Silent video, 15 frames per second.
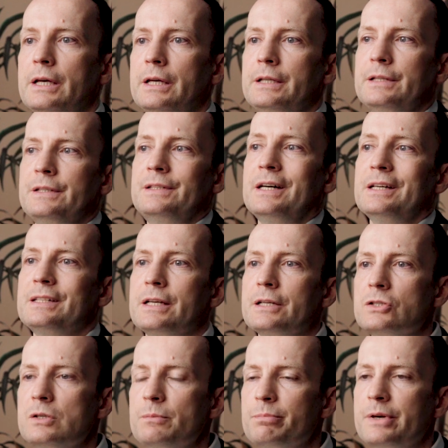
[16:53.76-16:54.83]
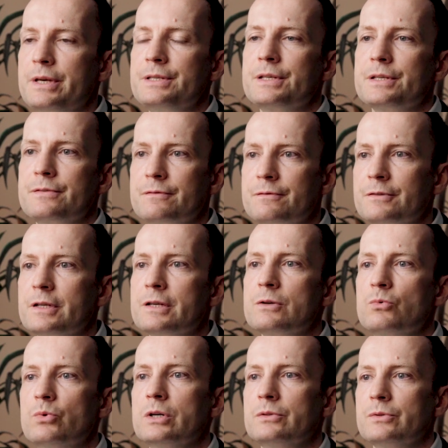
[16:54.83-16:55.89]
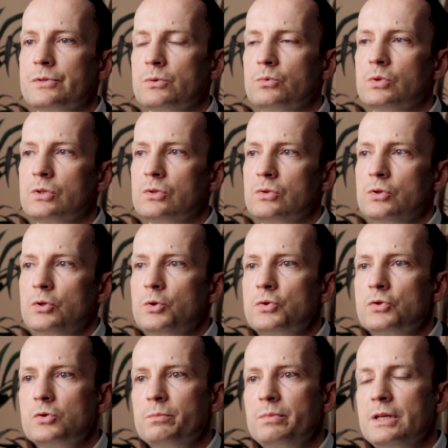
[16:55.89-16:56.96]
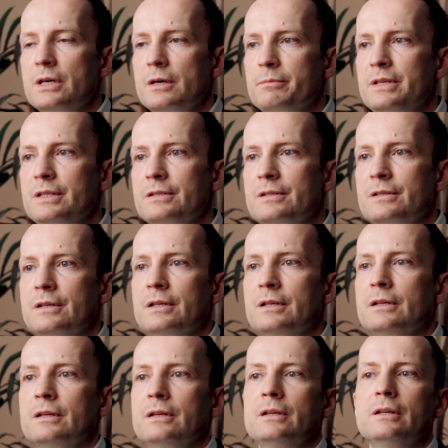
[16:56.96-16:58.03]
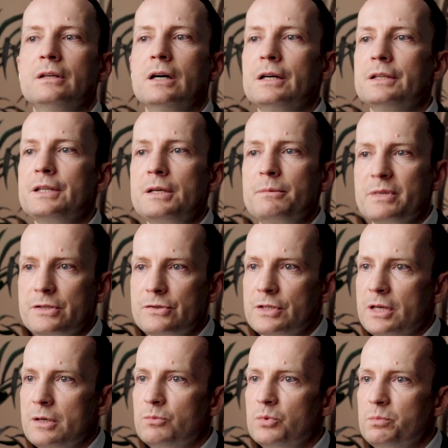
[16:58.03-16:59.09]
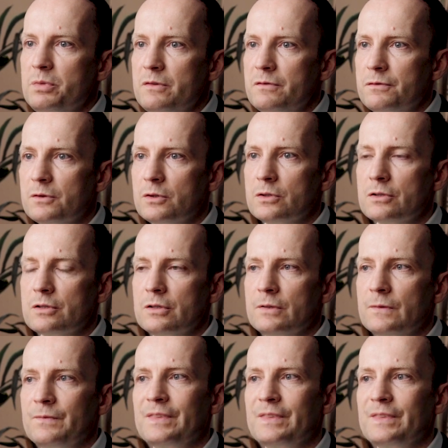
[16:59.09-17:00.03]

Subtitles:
And that actually pays us very well. So what used to be a bit unimaginable before